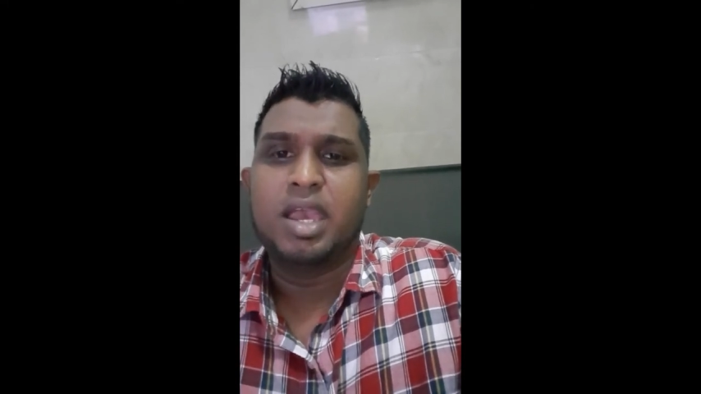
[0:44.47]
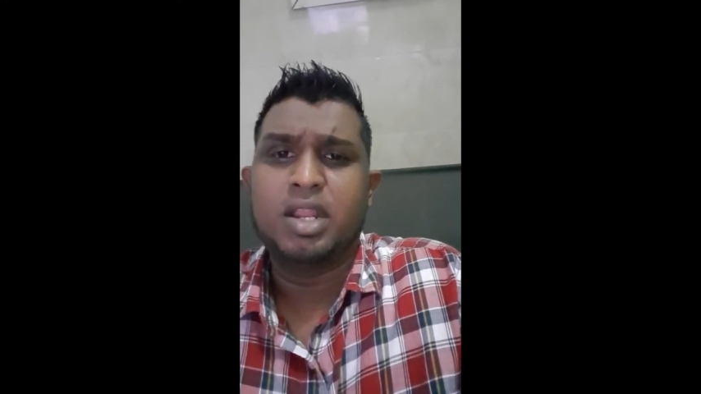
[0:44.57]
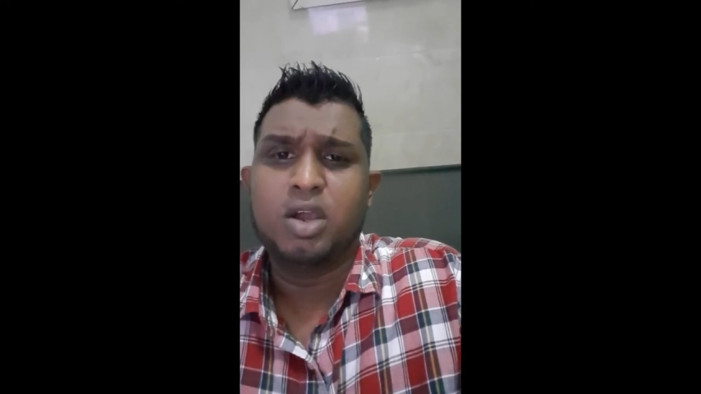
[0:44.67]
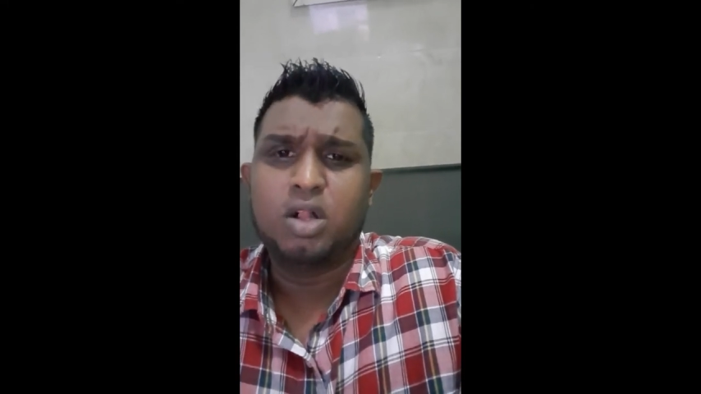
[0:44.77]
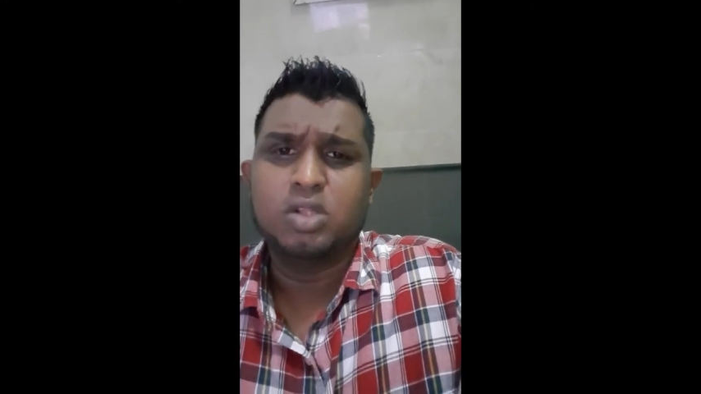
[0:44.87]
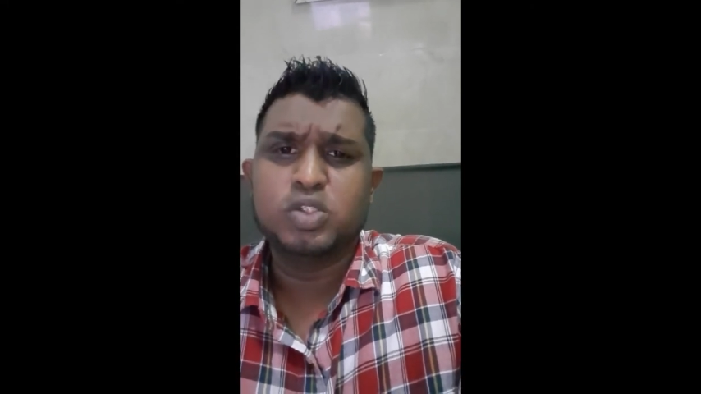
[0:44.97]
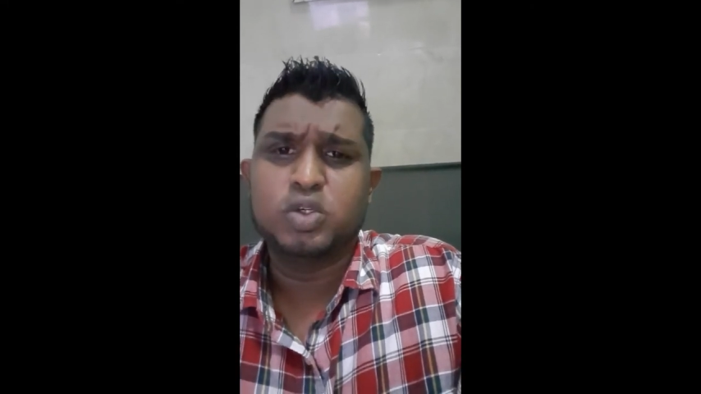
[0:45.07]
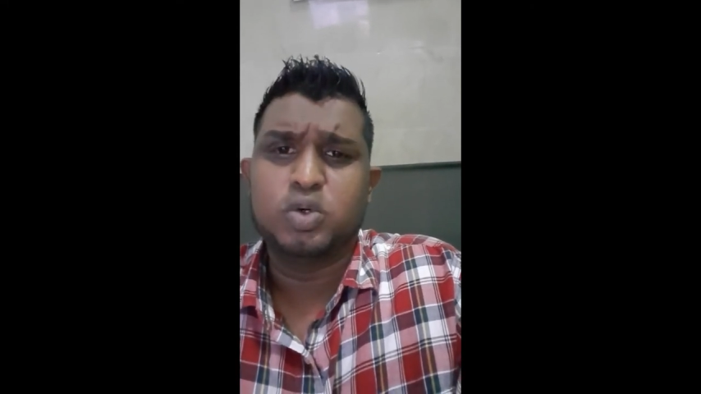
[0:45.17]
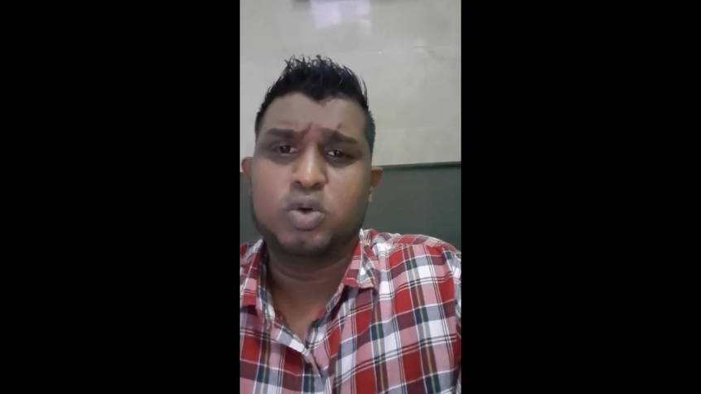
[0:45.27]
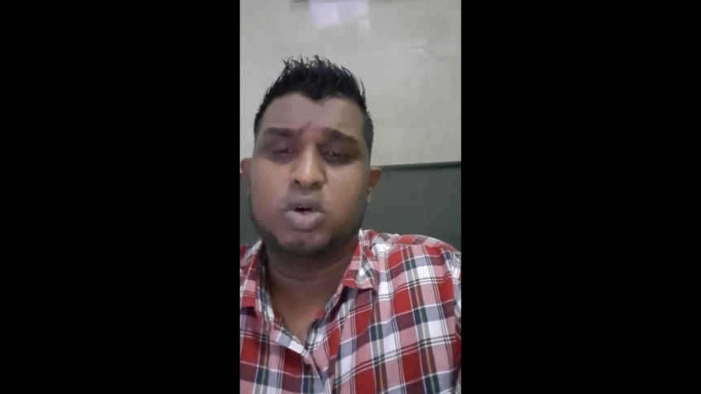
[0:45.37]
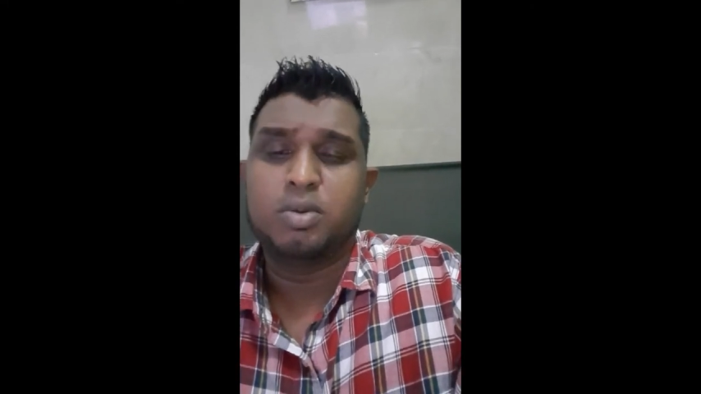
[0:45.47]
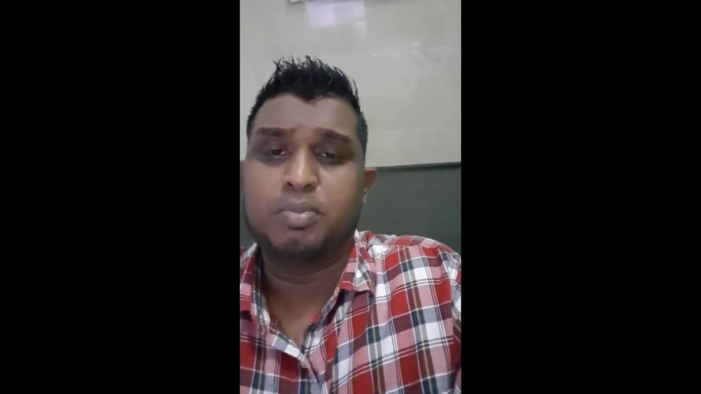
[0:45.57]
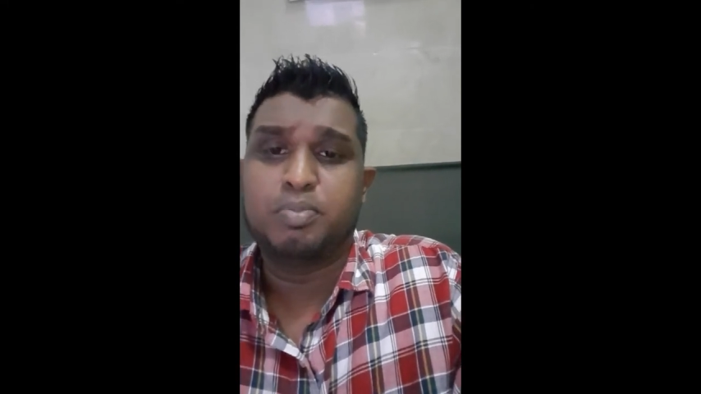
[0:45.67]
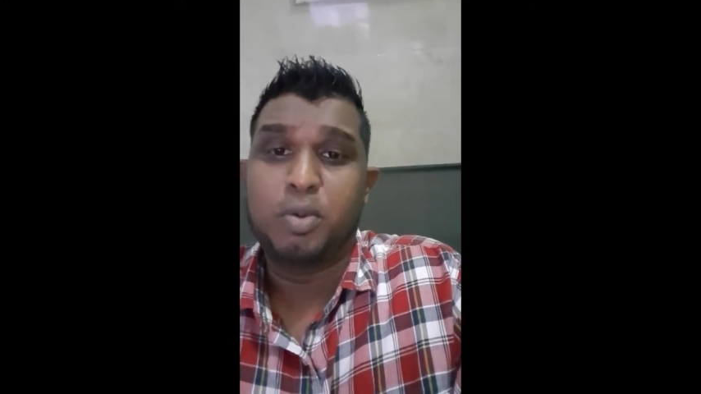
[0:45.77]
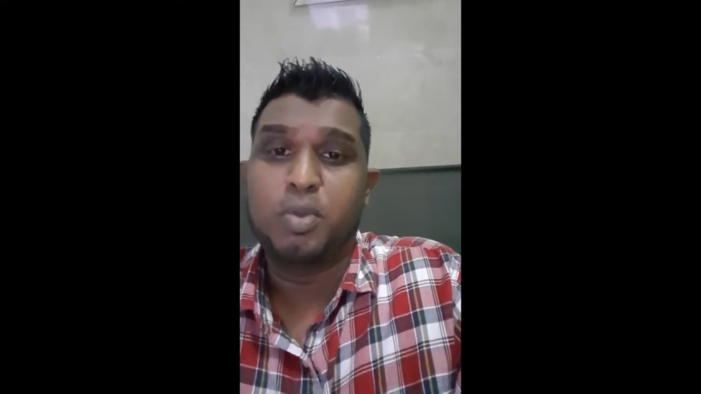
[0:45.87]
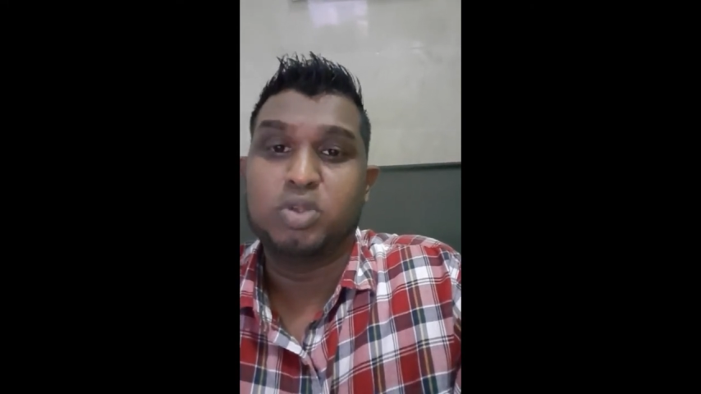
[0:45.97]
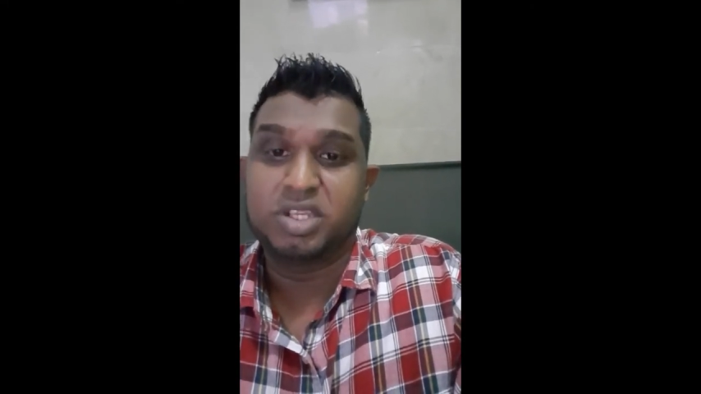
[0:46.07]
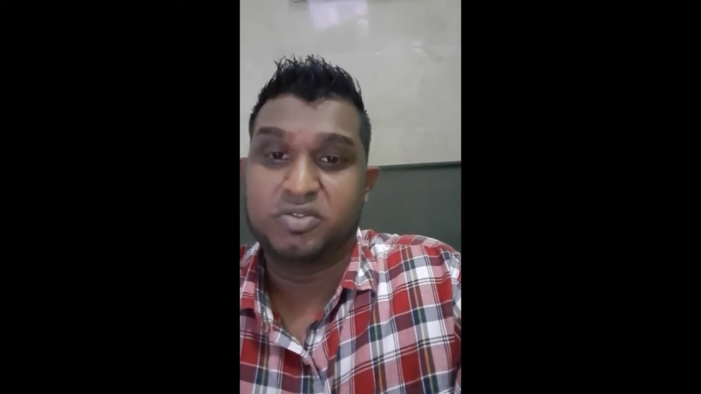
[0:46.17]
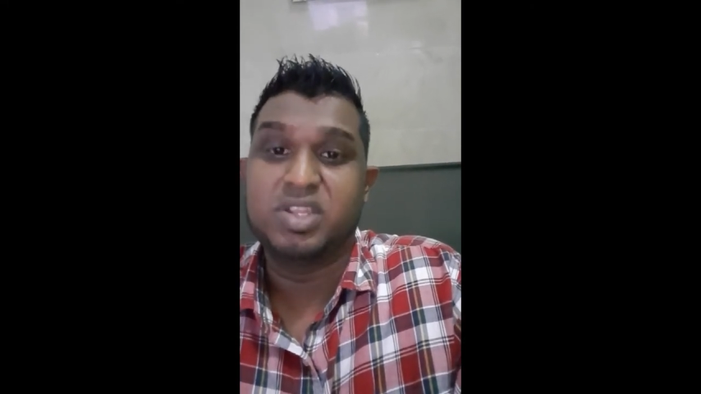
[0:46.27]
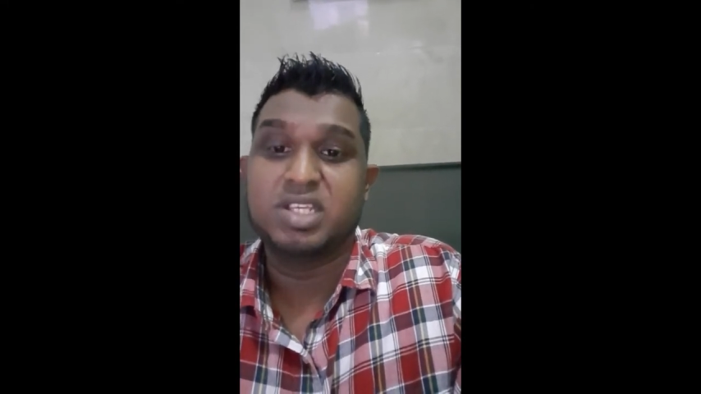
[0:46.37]
and also promote
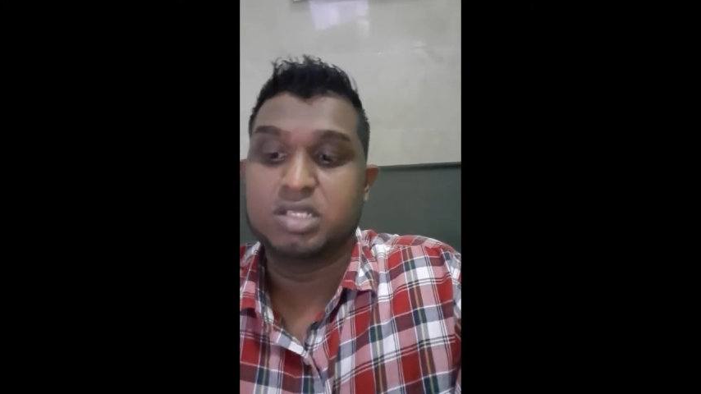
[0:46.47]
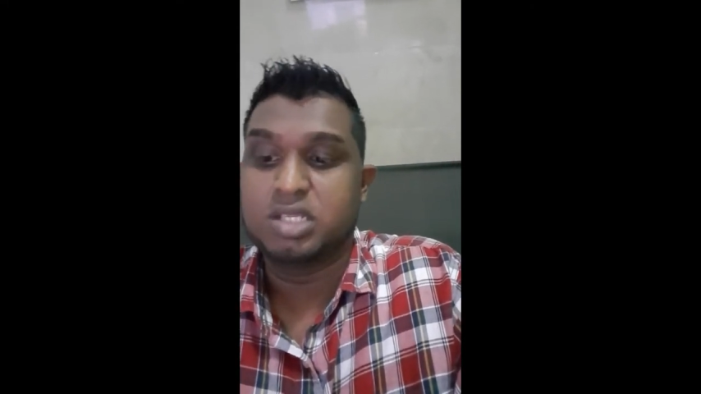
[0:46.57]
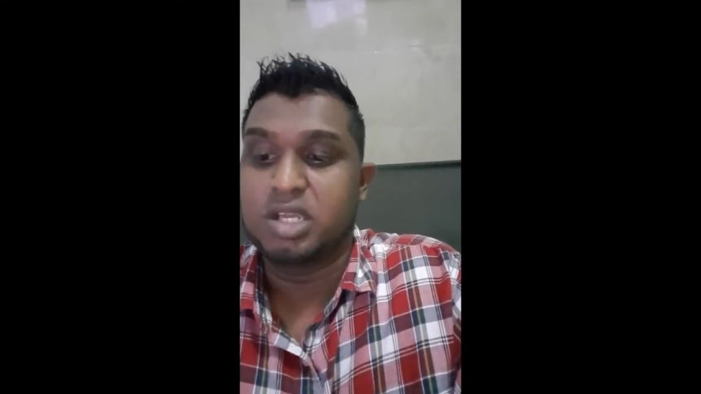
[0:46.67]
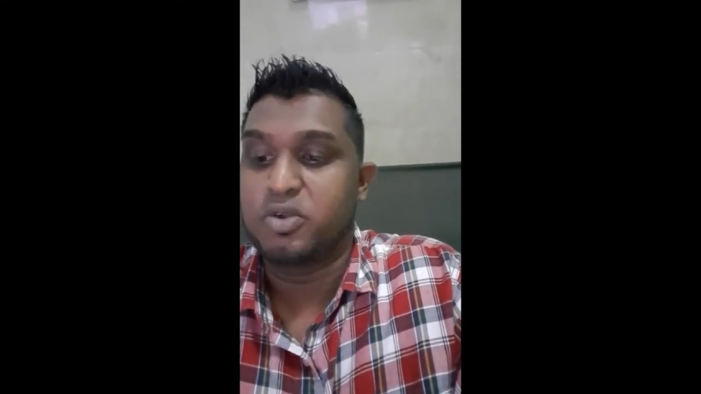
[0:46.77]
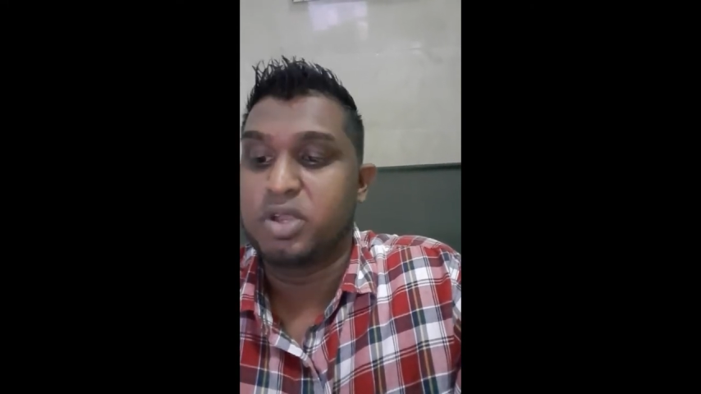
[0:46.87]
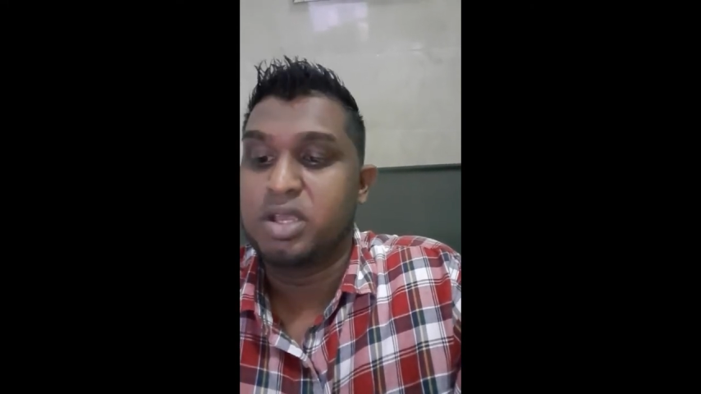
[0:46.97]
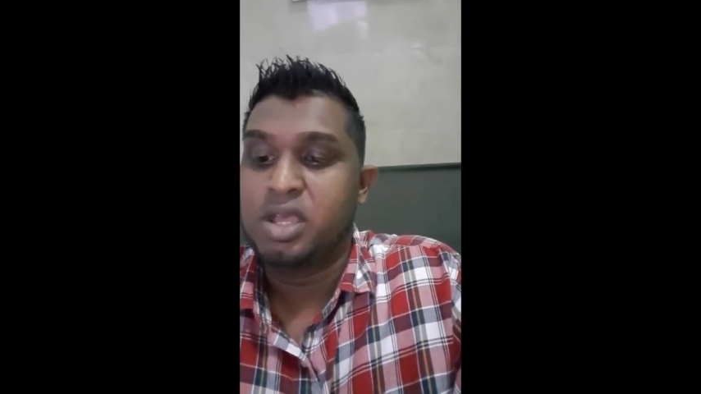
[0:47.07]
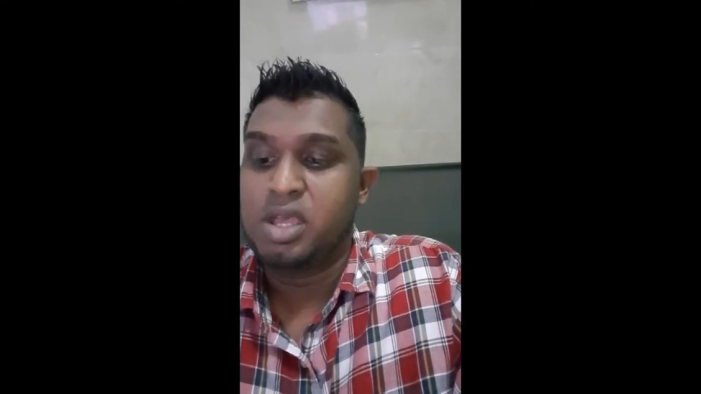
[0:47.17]
if necessary.